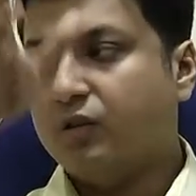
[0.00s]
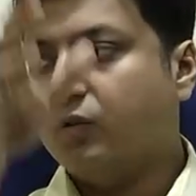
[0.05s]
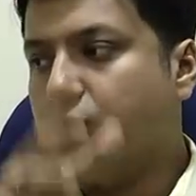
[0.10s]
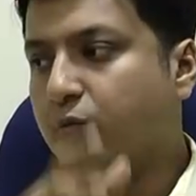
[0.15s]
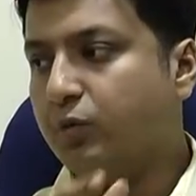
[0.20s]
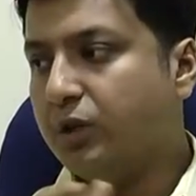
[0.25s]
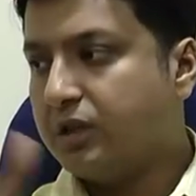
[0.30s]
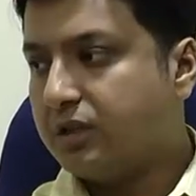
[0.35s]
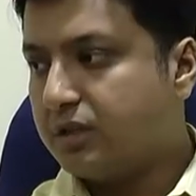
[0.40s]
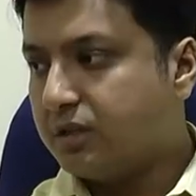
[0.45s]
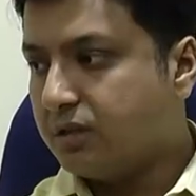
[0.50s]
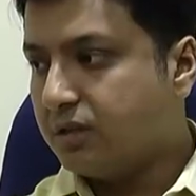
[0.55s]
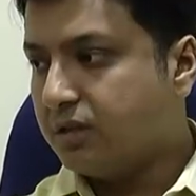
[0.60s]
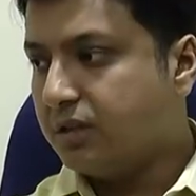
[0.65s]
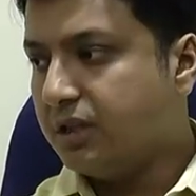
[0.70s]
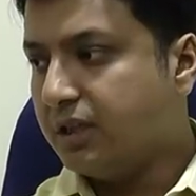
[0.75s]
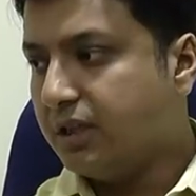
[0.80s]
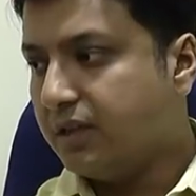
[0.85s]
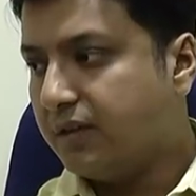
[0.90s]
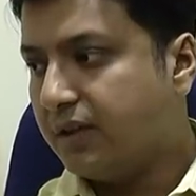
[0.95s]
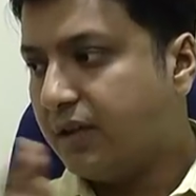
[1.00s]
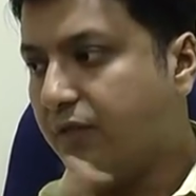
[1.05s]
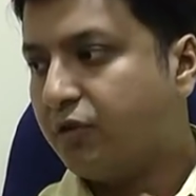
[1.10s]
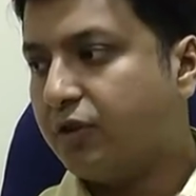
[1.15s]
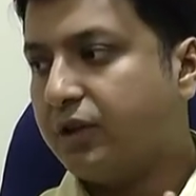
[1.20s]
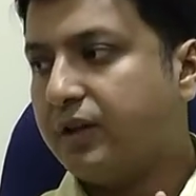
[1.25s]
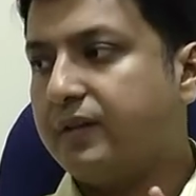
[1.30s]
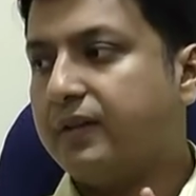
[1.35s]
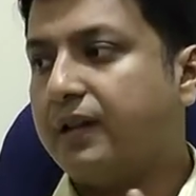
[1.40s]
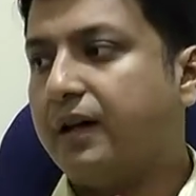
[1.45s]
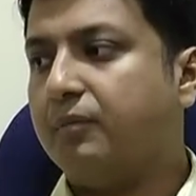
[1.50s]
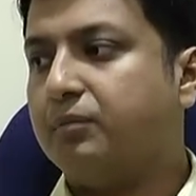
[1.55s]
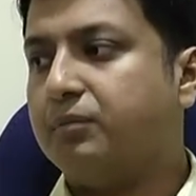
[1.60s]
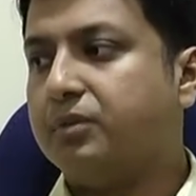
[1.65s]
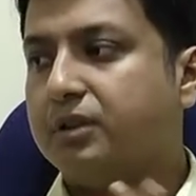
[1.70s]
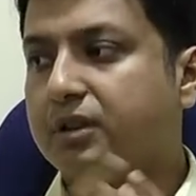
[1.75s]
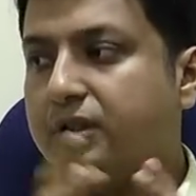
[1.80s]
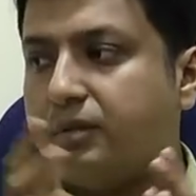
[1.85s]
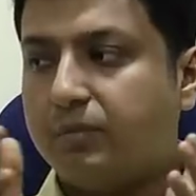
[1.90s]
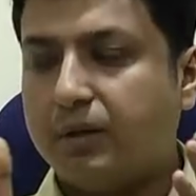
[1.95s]
with the, say for
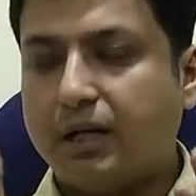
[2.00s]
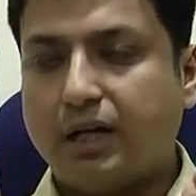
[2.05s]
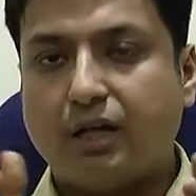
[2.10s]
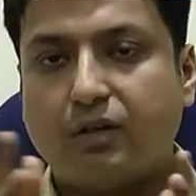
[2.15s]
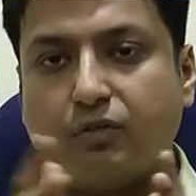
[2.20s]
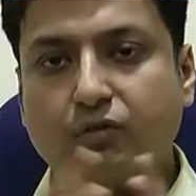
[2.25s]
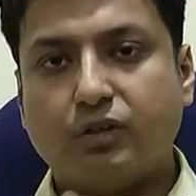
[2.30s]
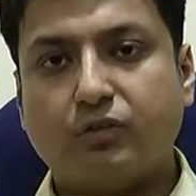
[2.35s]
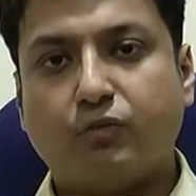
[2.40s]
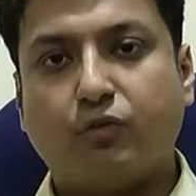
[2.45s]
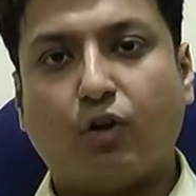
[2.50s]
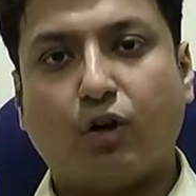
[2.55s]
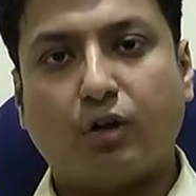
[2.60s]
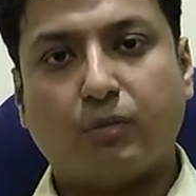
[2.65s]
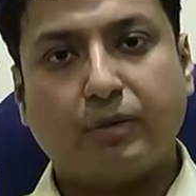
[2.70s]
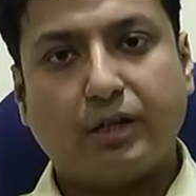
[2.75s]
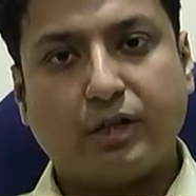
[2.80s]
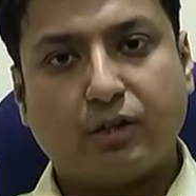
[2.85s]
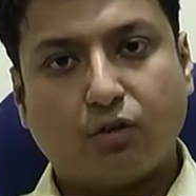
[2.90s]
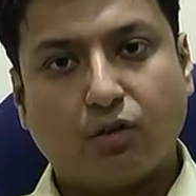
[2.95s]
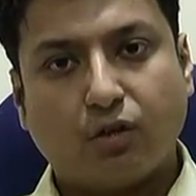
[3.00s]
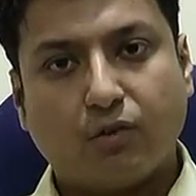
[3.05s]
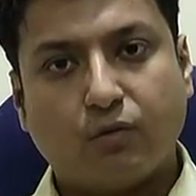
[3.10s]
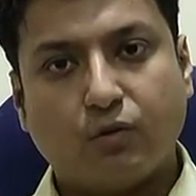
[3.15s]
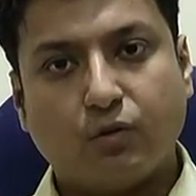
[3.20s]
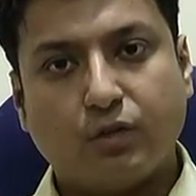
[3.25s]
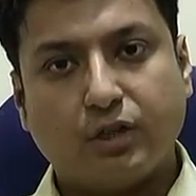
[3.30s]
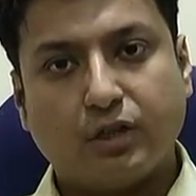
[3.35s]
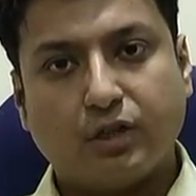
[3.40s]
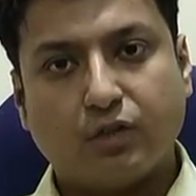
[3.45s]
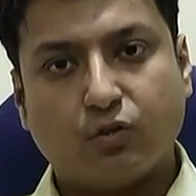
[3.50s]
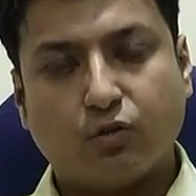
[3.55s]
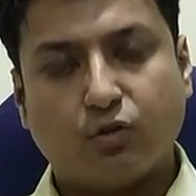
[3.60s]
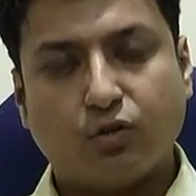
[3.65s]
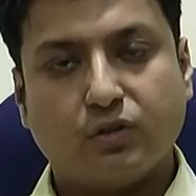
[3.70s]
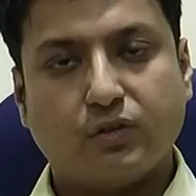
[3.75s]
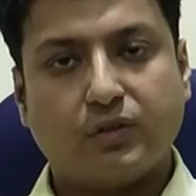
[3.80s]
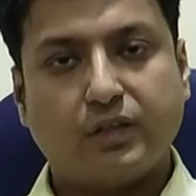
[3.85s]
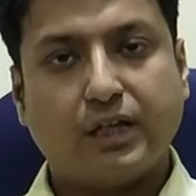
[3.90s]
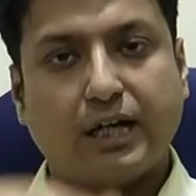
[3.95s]
example, the bar with formoterol,
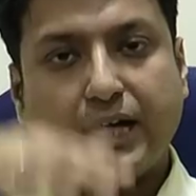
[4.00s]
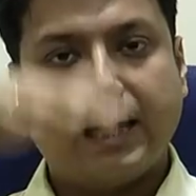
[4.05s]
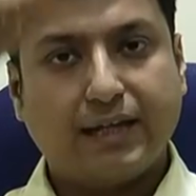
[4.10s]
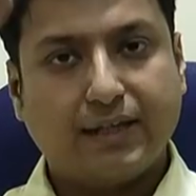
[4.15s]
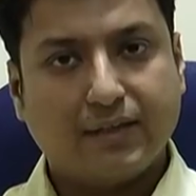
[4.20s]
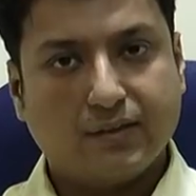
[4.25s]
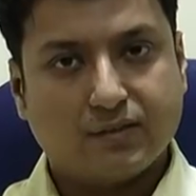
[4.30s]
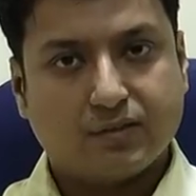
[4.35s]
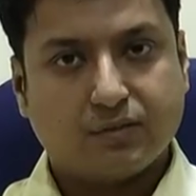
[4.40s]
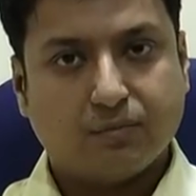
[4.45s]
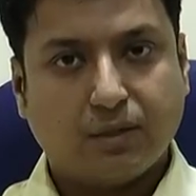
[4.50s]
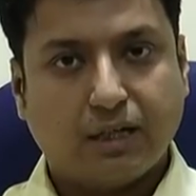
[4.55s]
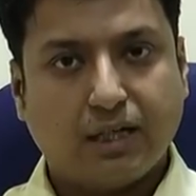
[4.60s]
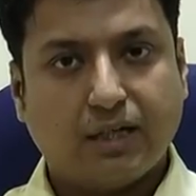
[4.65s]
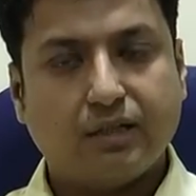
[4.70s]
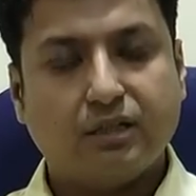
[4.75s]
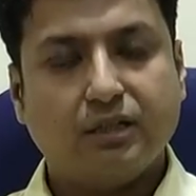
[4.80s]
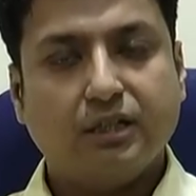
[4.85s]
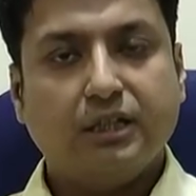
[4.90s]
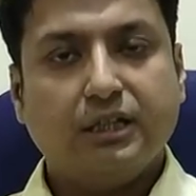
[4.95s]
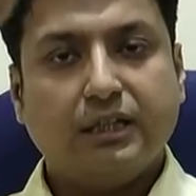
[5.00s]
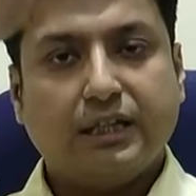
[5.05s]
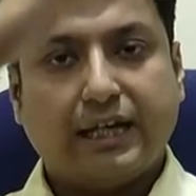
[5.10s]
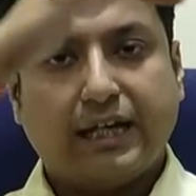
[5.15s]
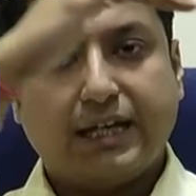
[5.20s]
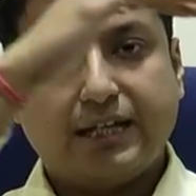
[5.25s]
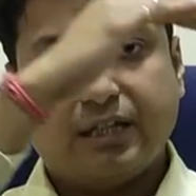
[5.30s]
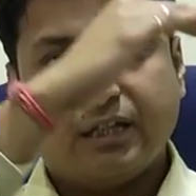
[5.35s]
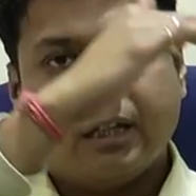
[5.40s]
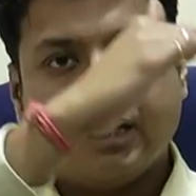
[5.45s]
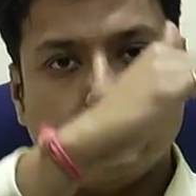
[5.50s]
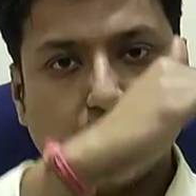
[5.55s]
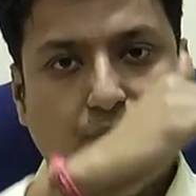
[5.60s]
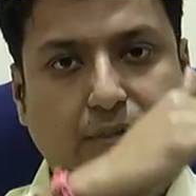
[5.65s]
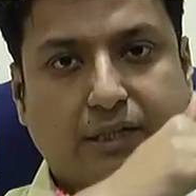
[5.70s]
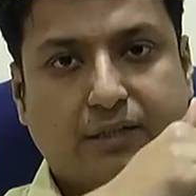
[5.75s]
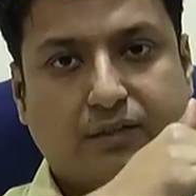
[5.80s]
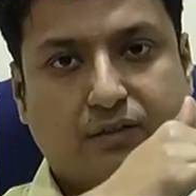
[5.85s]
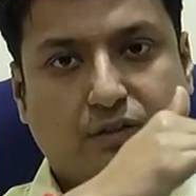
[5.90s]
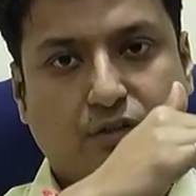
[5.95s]
fluticasone is the highest bar and in
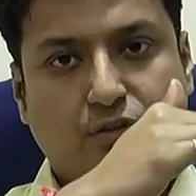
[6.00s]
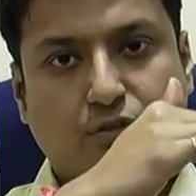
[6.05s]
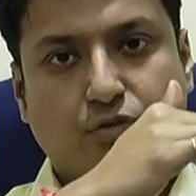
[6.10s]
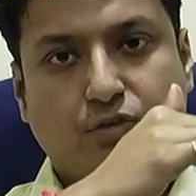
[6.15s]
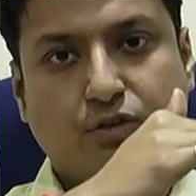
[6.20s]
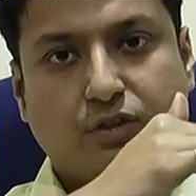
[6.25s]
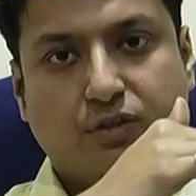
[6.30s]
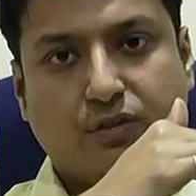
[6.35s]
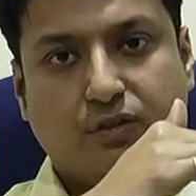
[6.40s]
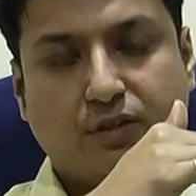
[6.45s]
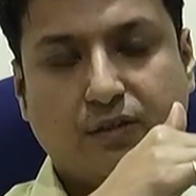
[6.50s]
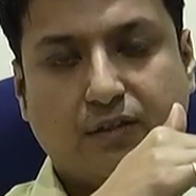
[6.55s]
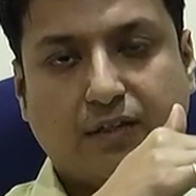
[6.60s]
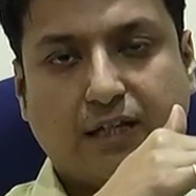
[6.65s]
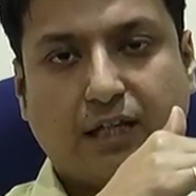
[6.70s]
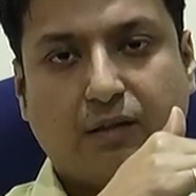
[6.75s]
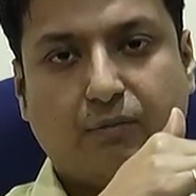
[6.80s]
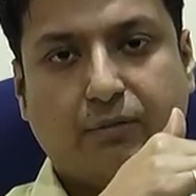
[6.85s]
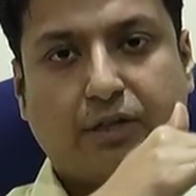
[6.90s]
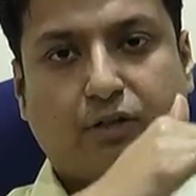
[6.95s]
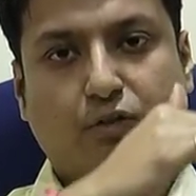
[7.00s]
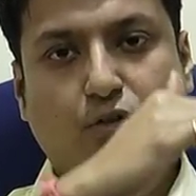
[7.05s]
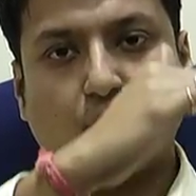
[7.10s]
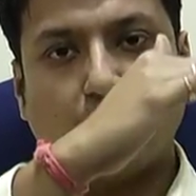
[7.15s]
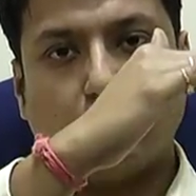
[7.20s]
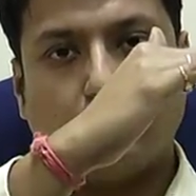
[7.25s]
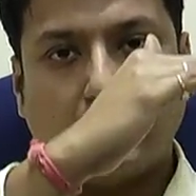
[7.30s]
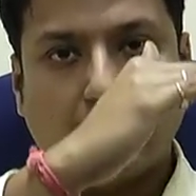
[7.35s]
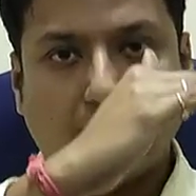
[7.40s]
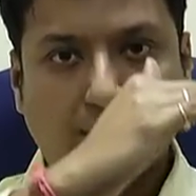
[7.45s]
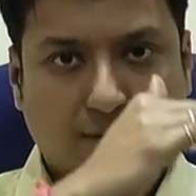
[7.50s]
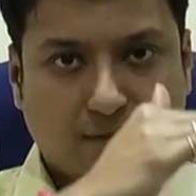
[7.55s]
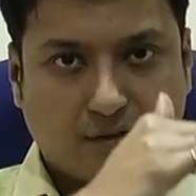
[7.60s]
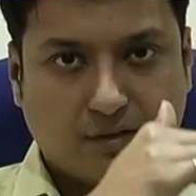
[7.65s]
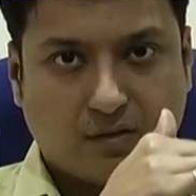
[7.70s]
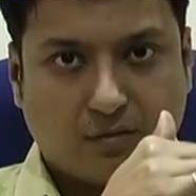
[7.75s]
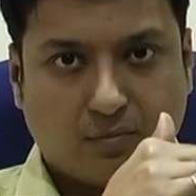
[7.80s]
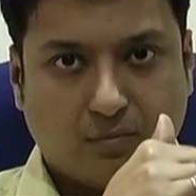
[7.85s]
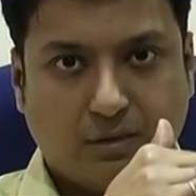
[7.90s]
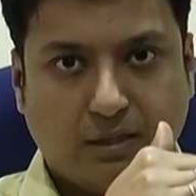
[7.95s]
comparison to this, the salmeterol bar is
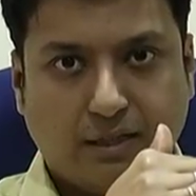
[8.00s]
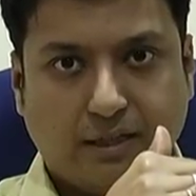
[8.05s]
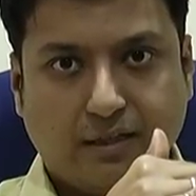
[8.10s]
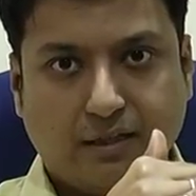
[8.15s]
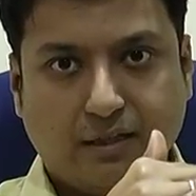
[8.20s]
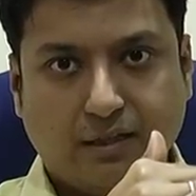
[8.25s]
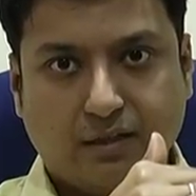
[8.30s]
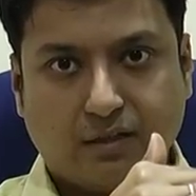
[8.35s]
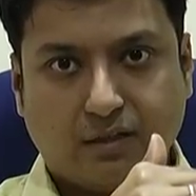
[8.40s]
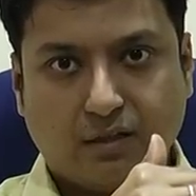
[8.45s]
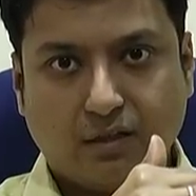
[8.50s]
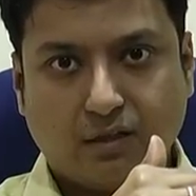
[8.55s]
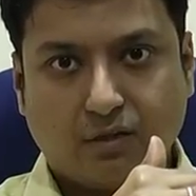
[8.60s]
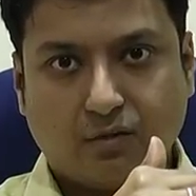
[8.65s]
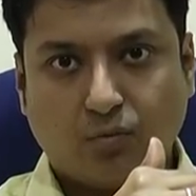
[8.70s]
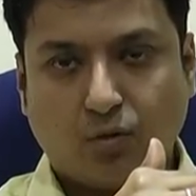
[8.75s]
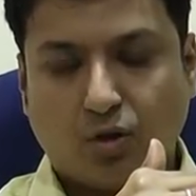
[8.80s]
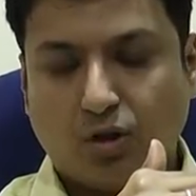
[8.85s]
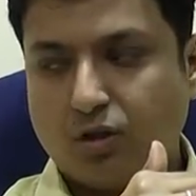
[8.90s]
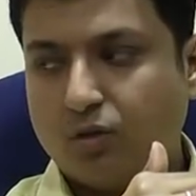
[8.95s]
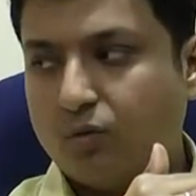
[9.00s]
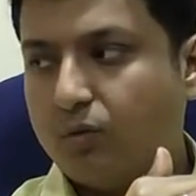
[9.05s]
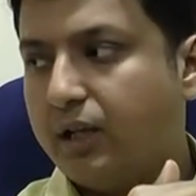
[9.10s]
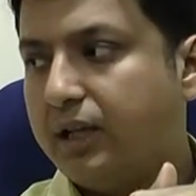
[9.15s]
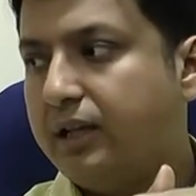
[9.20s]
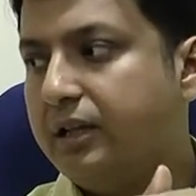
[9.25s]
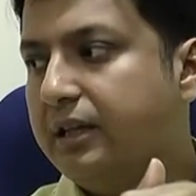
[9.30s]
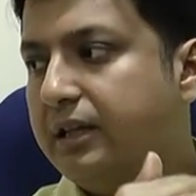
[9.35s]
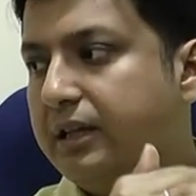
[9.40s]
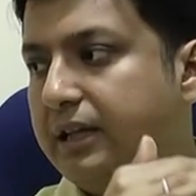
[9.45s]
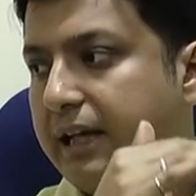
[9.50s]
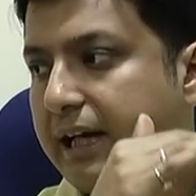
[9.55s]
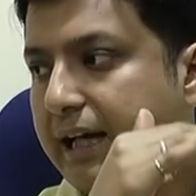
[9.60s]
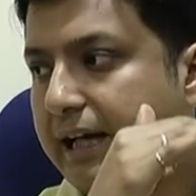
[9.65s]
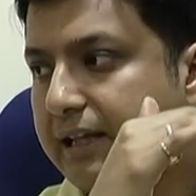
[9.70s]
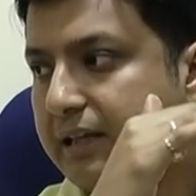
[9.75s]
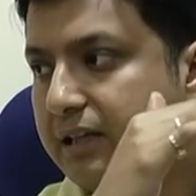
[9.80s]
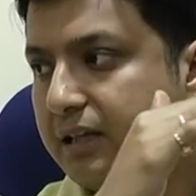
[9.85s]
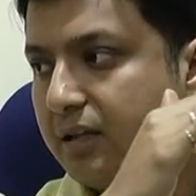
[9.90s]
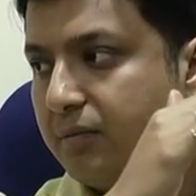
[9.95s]
a little smaller one,
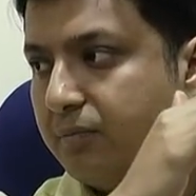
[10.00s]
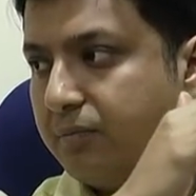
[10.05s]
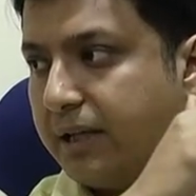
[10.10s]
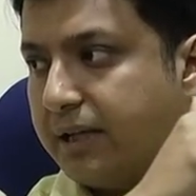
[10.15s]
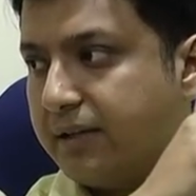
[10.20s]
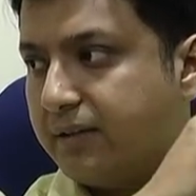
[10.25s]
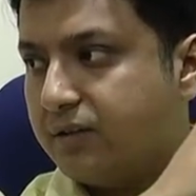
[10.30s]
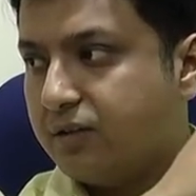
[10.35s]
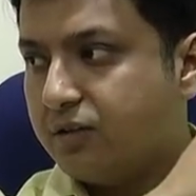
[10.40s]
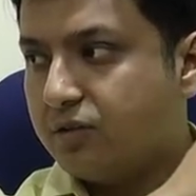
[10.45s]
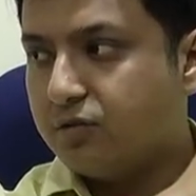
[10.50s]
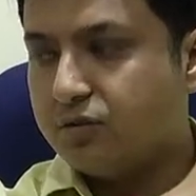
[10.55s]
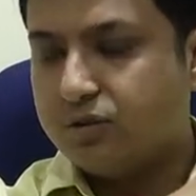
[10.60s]
and in comparison to